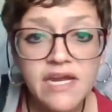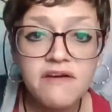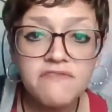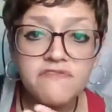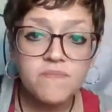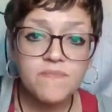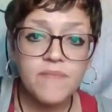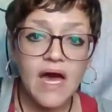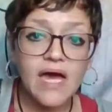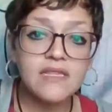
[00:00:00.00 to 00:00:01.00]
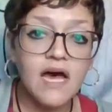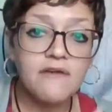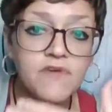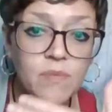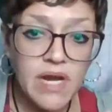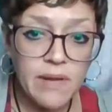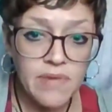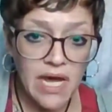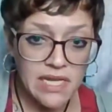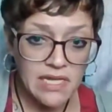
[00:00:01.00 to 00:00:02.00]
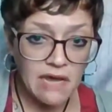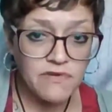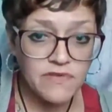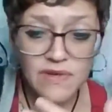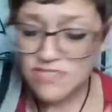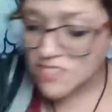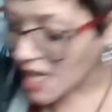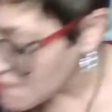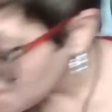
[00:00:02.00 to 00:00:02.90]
of I love you but I'm not in love with you stuff.